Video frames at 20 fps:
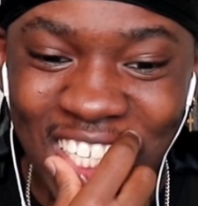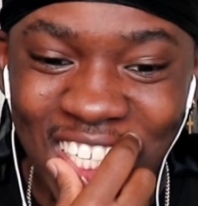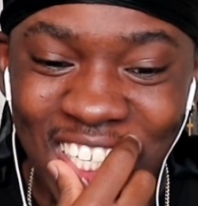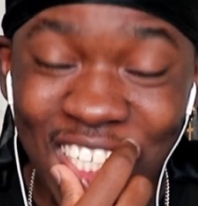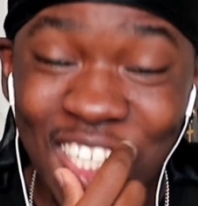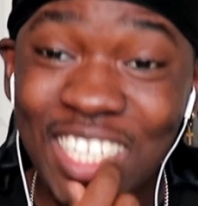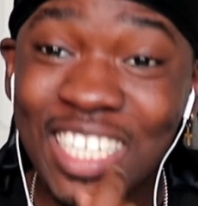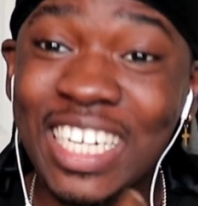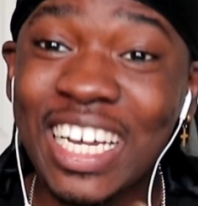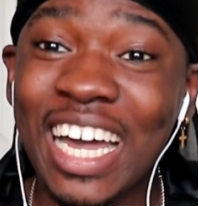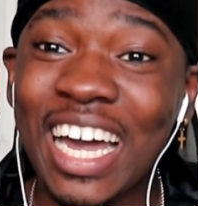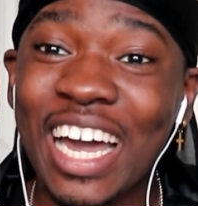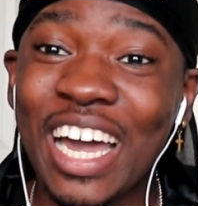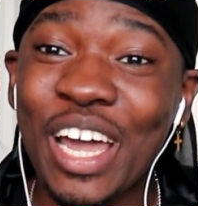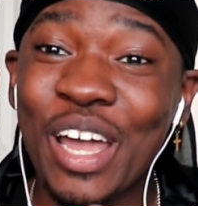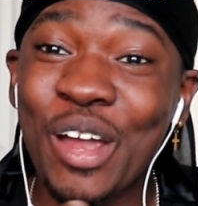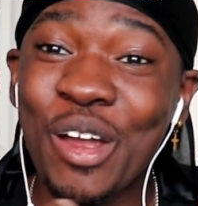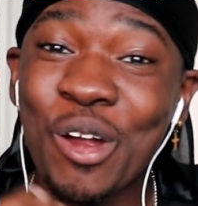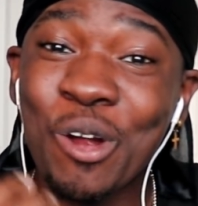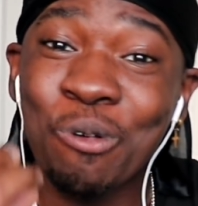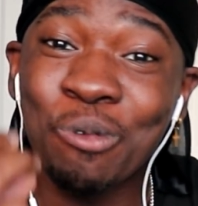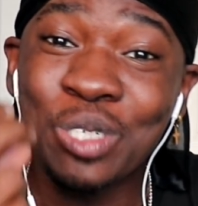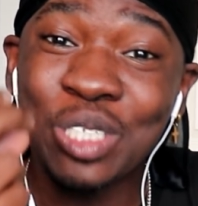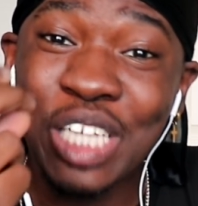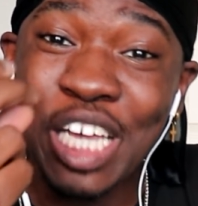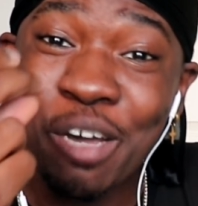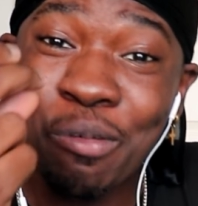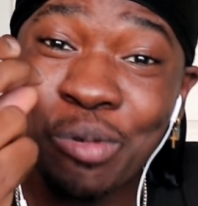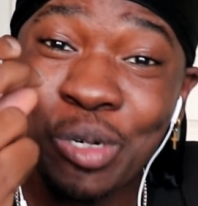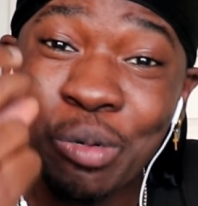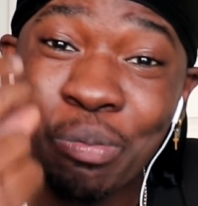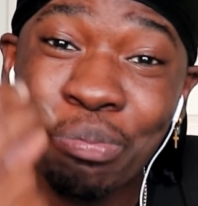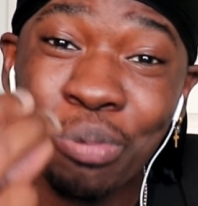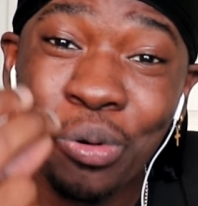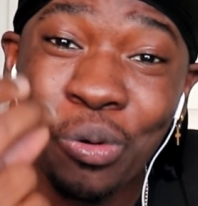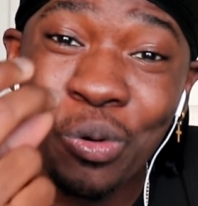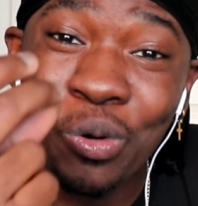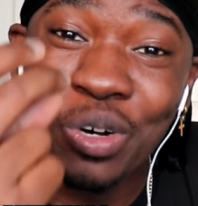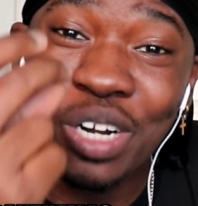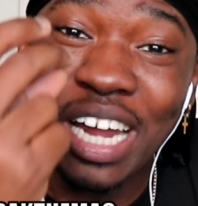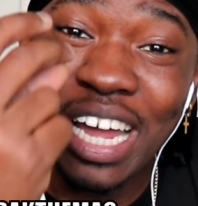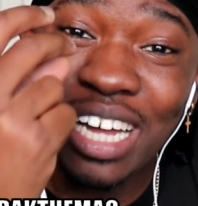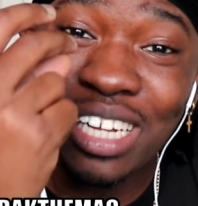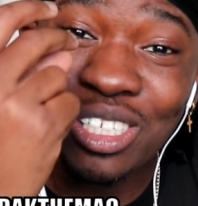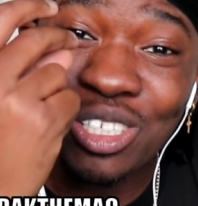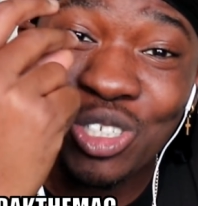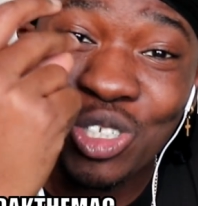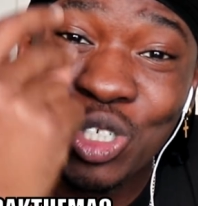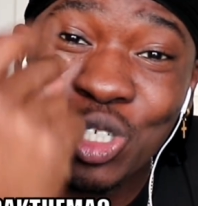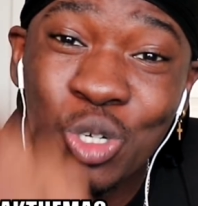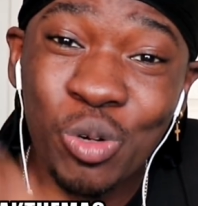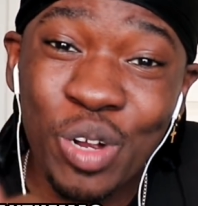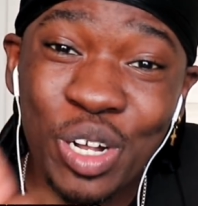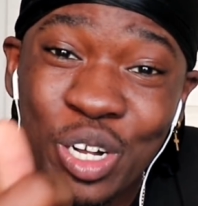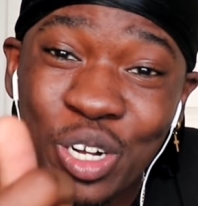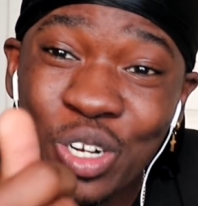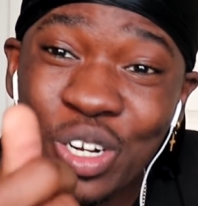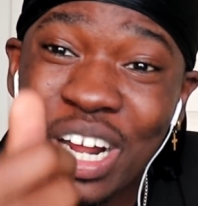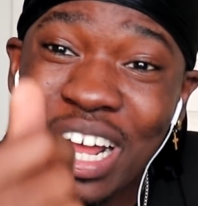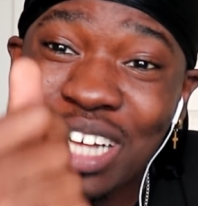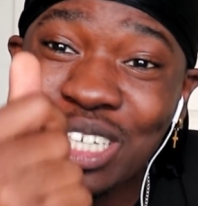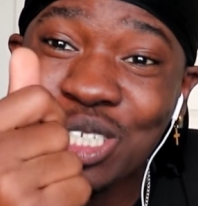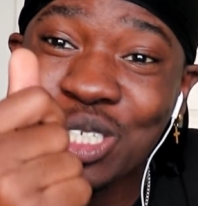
Look how Eren was able to pull that trigger, that